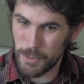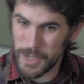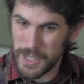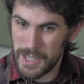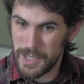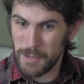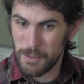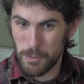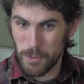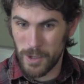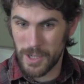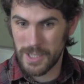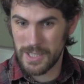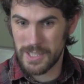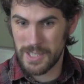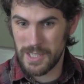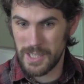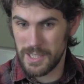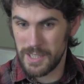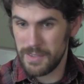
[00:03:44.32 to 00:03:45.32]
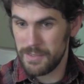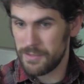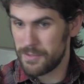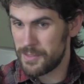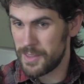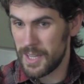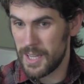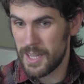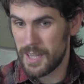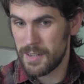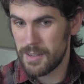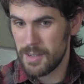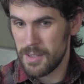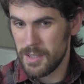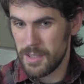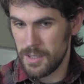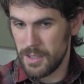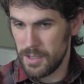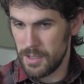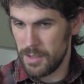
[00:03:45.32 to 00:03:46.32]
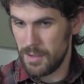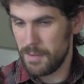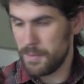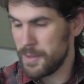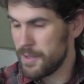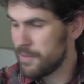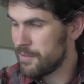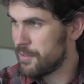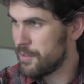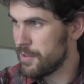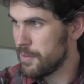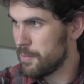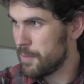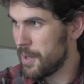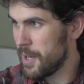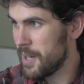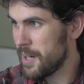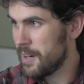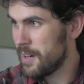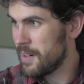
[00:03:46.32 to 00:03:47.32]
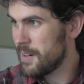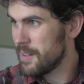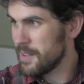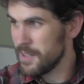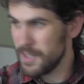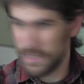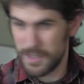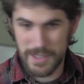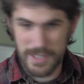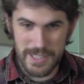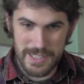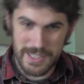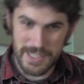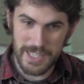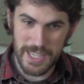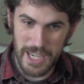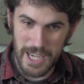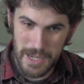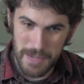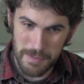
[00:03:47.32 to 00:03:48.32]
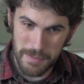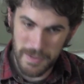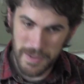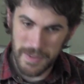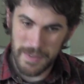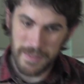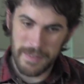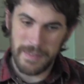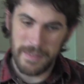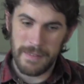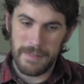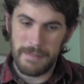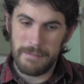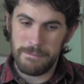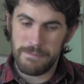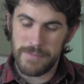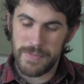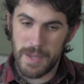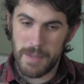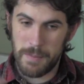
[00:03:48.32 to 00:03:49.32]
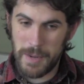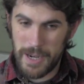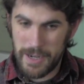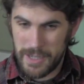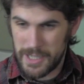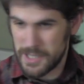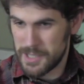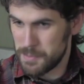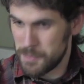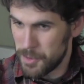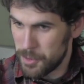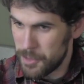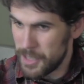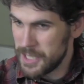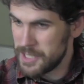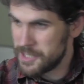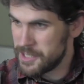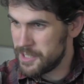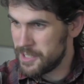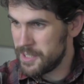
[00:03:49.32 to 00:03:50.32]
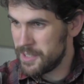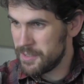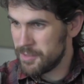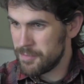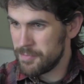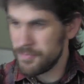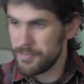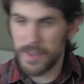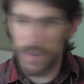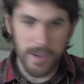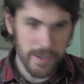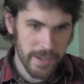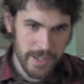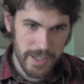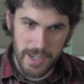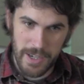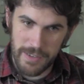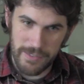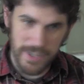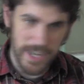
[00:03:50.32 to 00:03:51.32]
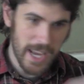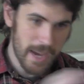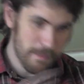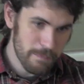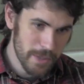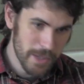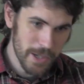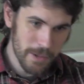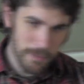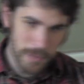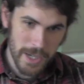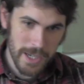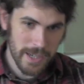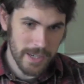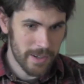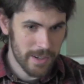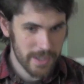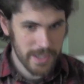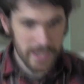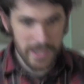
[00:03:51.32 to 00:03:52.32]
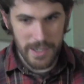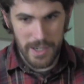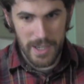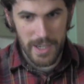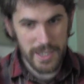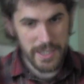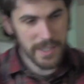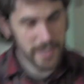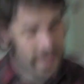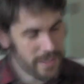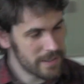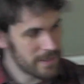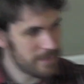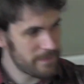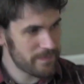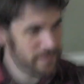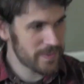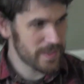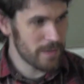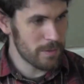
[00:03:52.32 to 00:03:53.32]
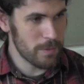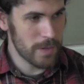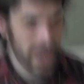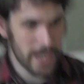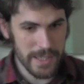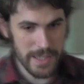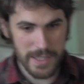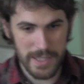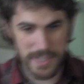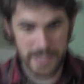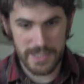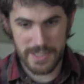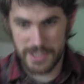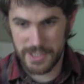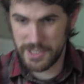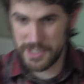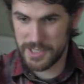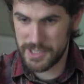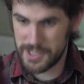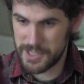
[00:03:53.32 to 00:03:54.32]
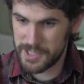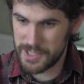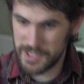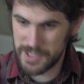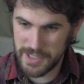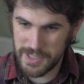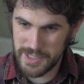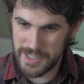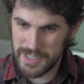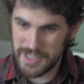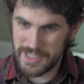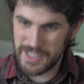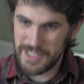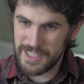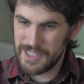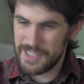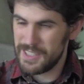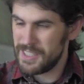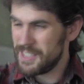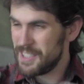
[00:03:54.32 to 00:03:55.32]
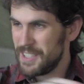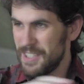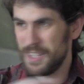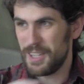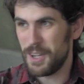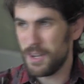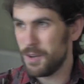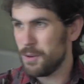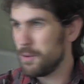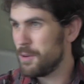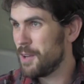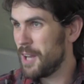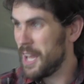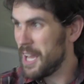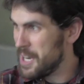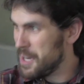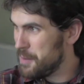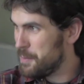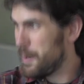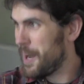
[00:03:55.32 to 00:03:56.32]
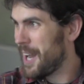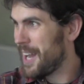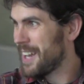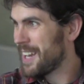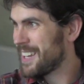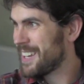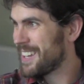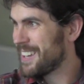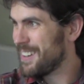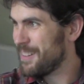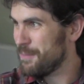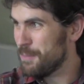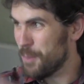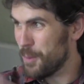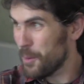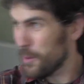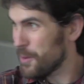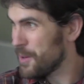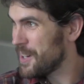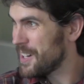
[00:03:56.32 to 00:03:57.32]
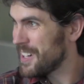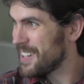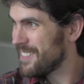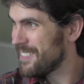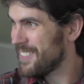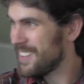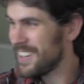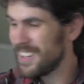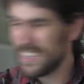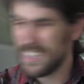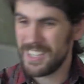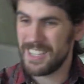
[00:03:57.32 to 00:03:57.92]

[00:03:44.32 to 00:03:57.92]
we want to leave that a little bit for the player. This is a game about exploration, not in a kind of an ambient way, not in like a way that is just laid back and boring, right?